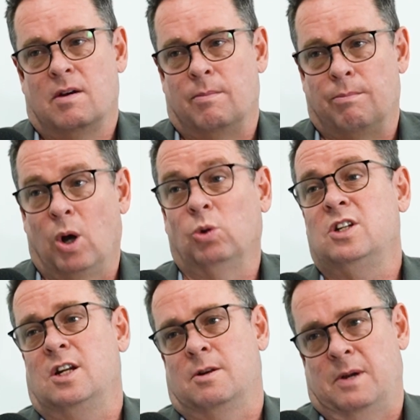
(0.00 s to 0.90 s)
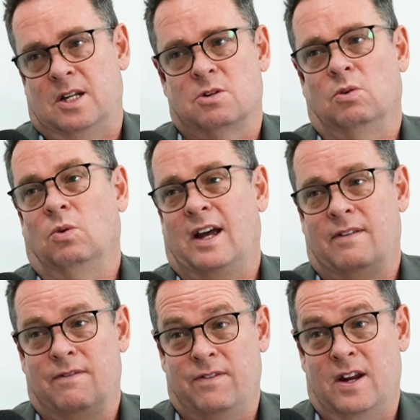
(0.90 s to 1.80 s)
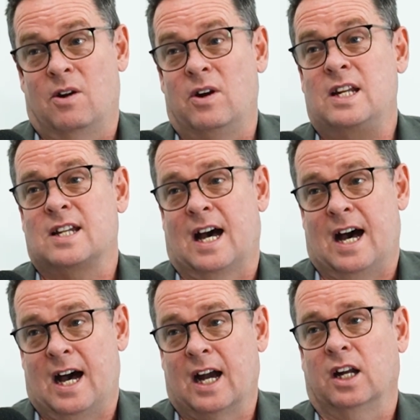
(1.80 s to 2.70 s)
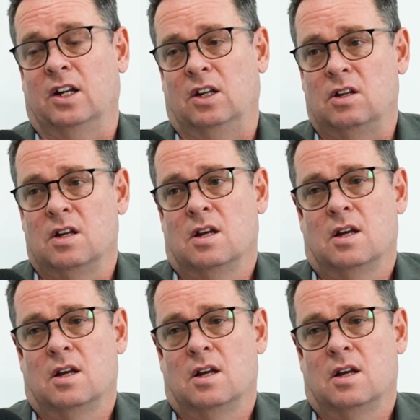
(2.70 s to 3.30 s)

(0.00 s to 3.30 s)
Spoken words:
multidimensional and very targeted